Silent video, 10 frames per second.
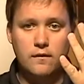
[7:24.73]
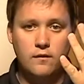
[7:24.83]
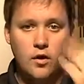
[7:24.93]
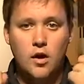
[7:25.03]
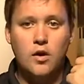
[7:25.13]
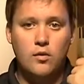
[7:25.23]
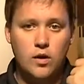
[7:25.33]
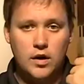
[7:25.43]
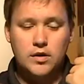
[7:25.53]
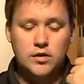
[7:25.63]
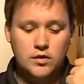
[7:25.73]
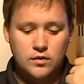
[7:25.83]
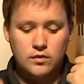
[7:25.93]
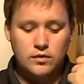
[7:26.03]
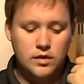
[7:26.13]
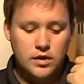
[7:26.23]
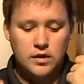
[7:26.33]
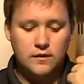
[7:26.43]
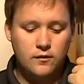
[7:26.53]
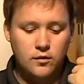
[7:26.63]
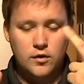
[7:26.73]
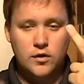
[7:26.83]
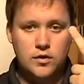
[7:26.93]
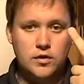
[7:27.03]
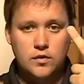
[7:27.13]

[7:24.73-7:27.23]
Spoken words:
and it's worth it just to hear you say